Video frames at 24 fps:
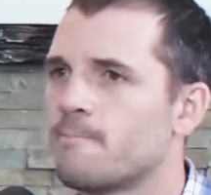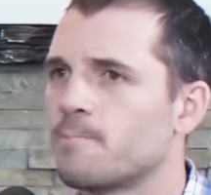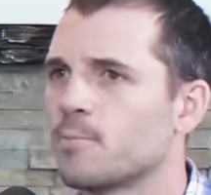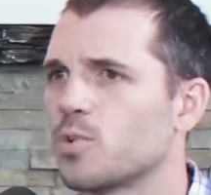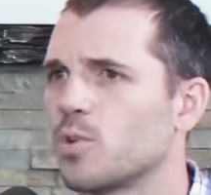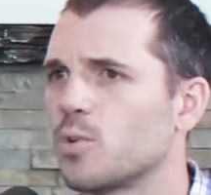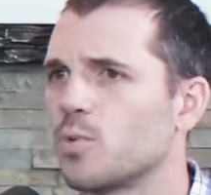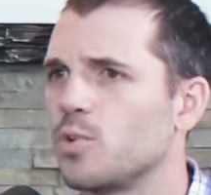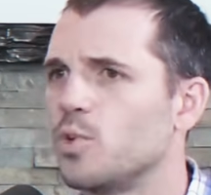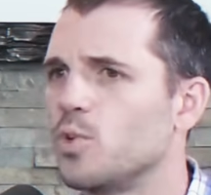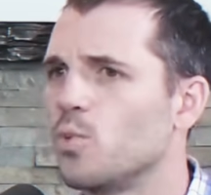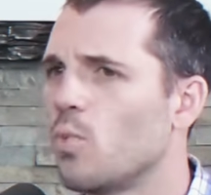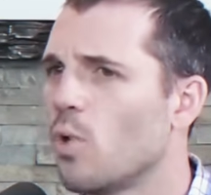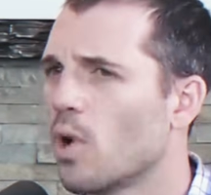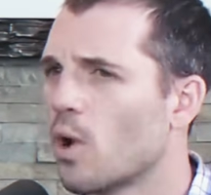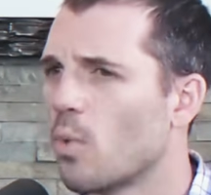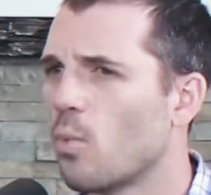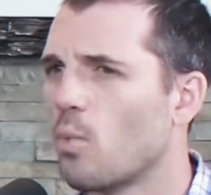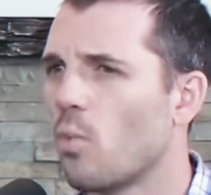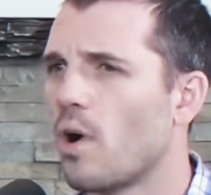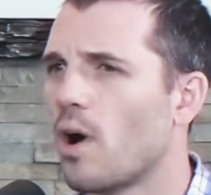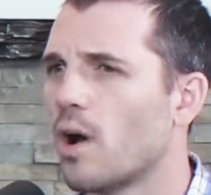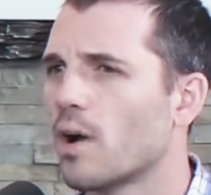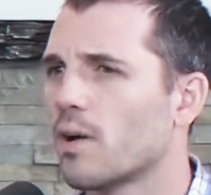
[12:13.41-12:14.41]
So you want
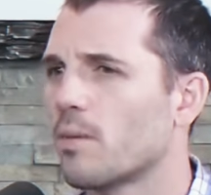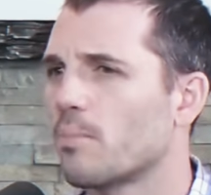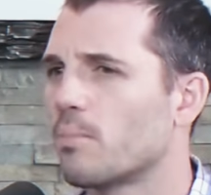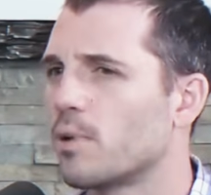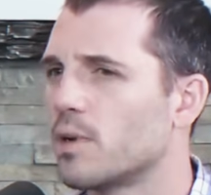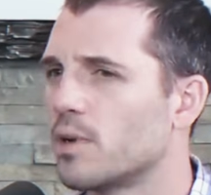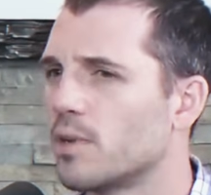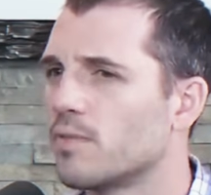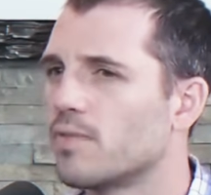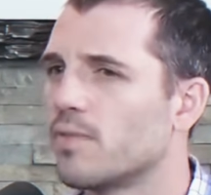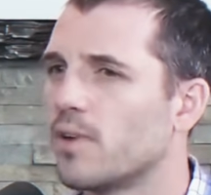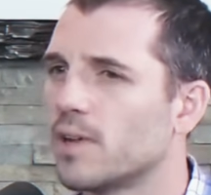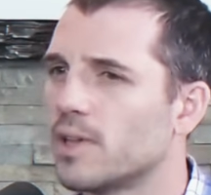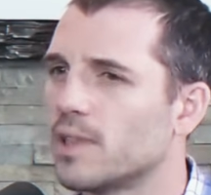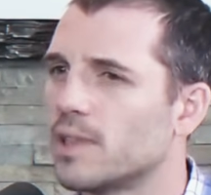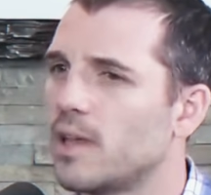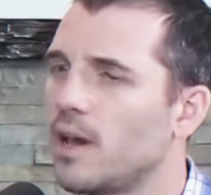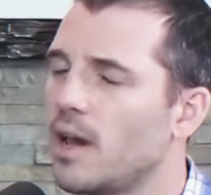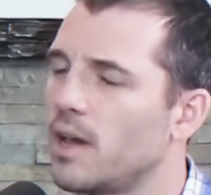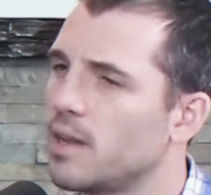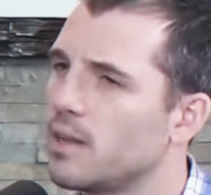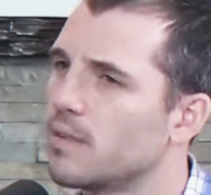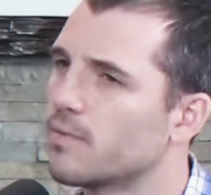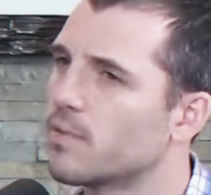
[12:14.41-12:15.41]
to walk a pretty fine
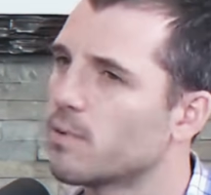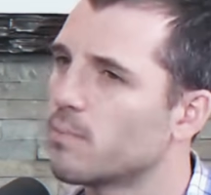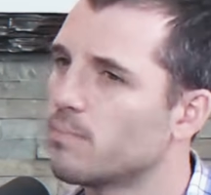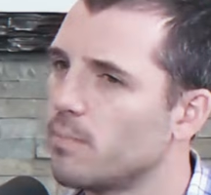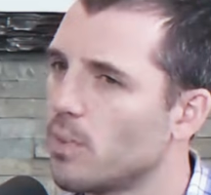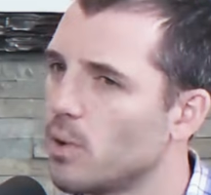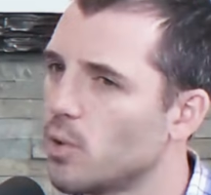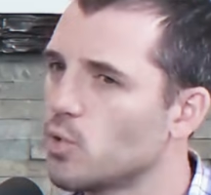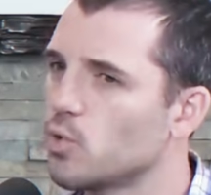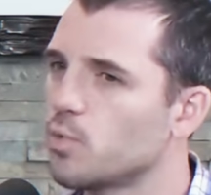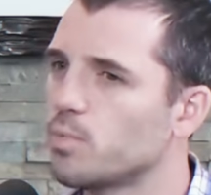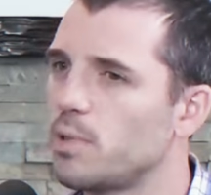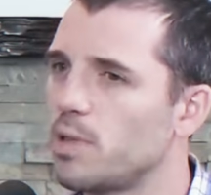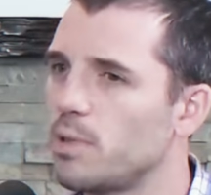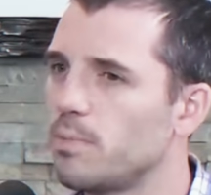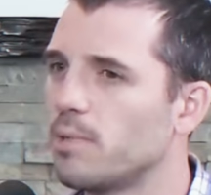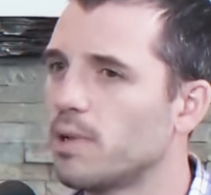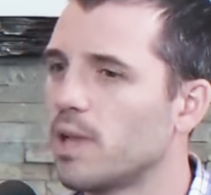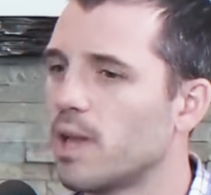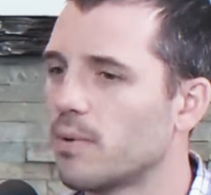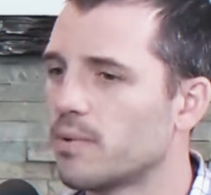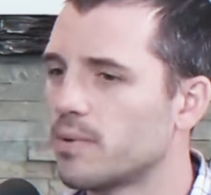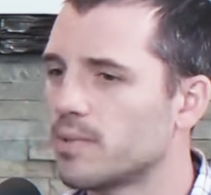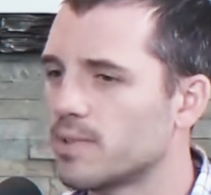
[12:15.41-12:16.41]
line. And for most
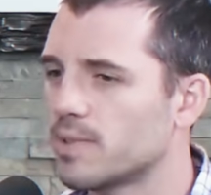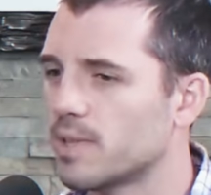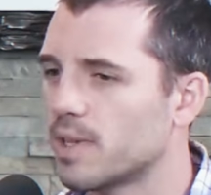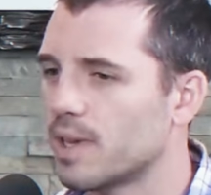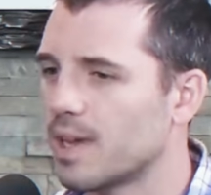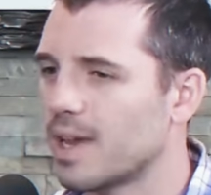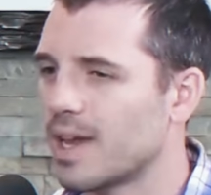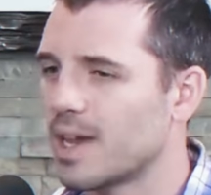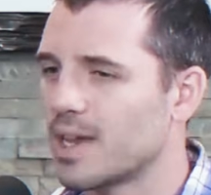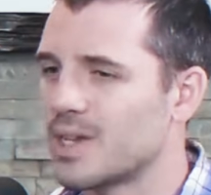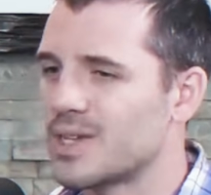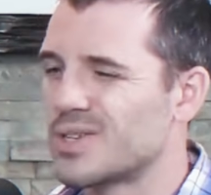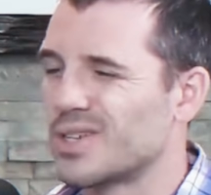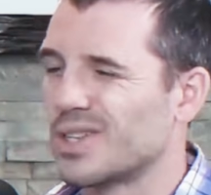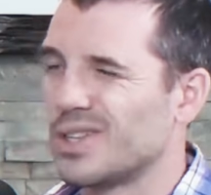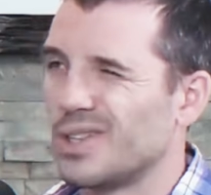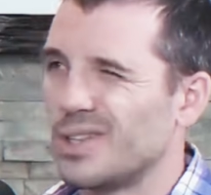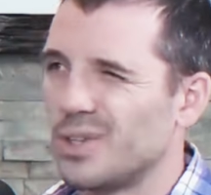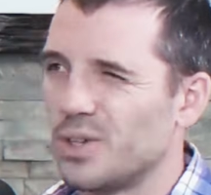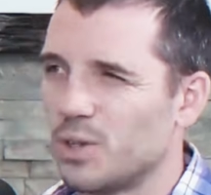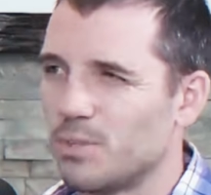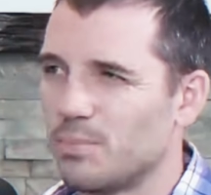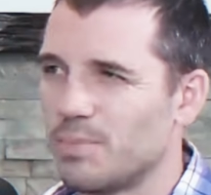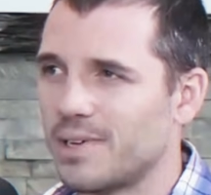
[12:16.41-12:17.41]
people, I would say hedge a
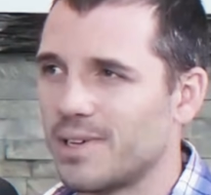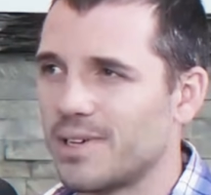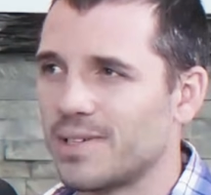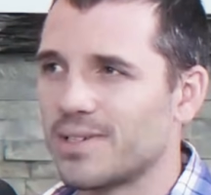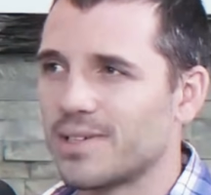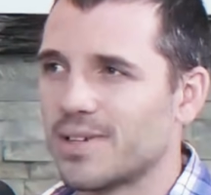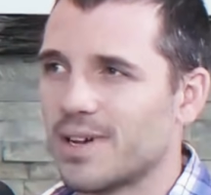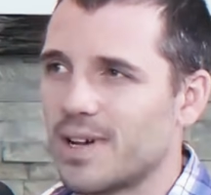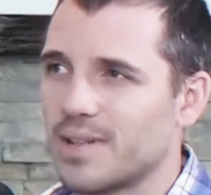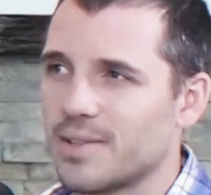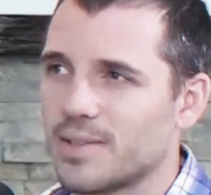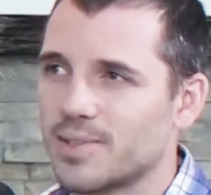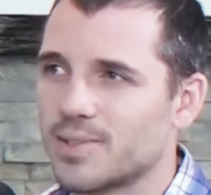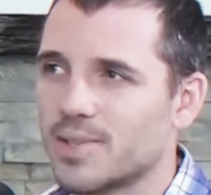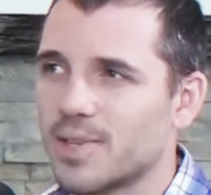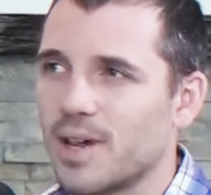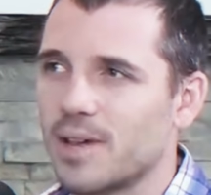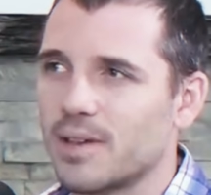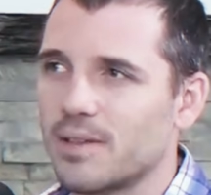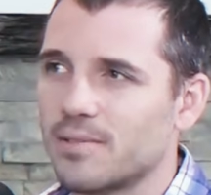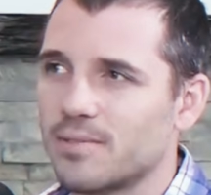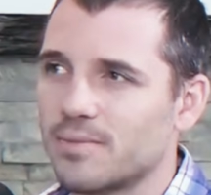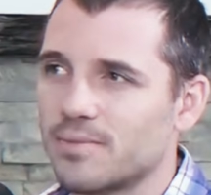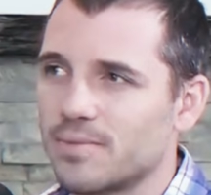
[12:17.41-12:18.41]
little bit on the
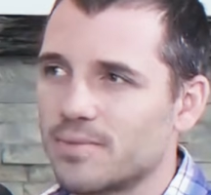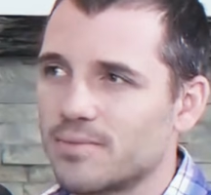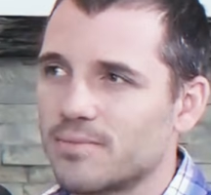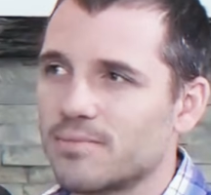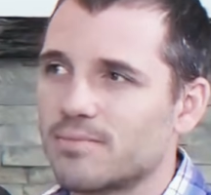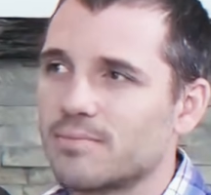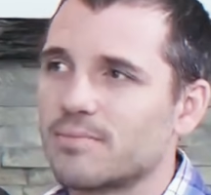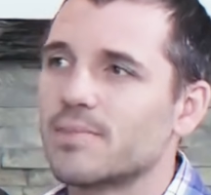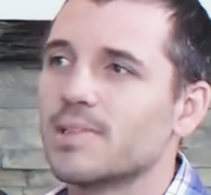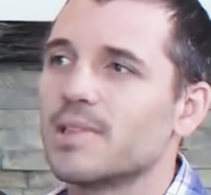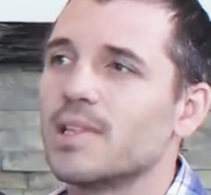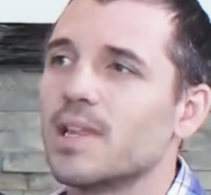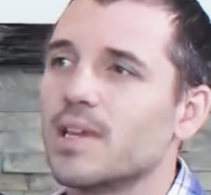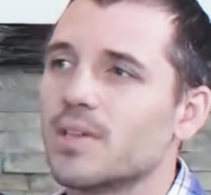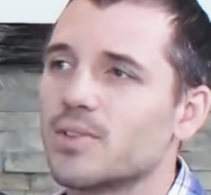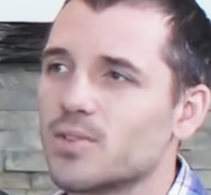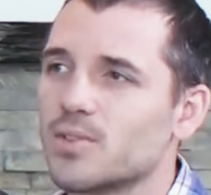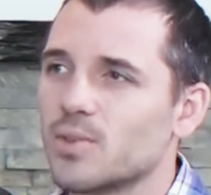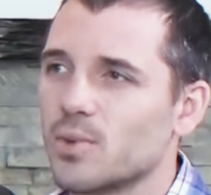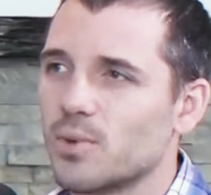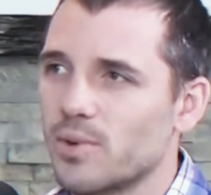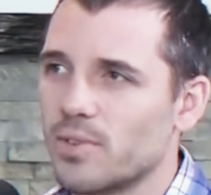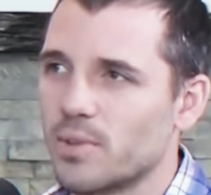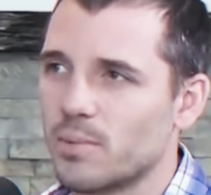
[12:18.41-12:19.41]
side of less
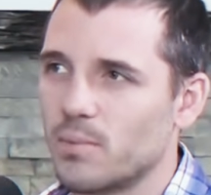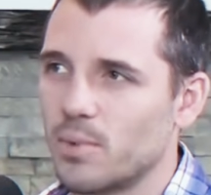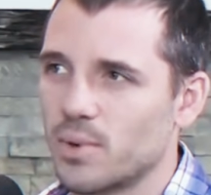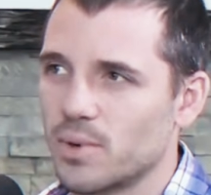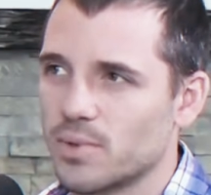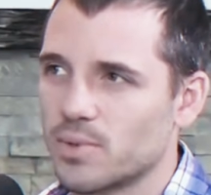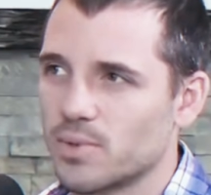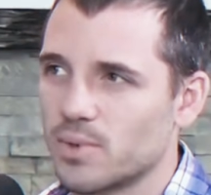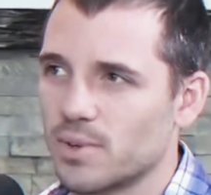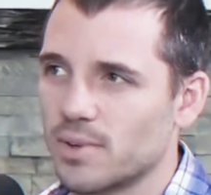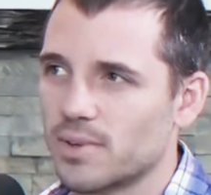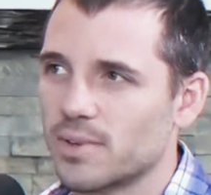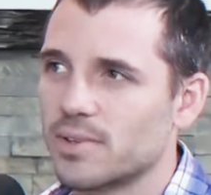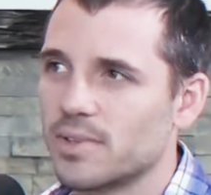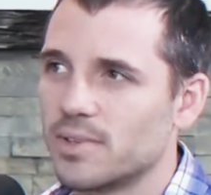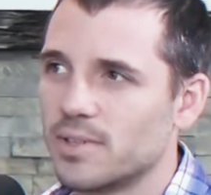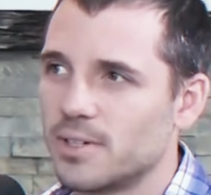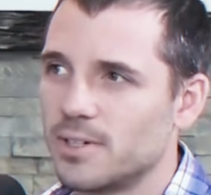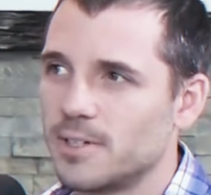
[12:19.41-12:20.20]
sore than more sore,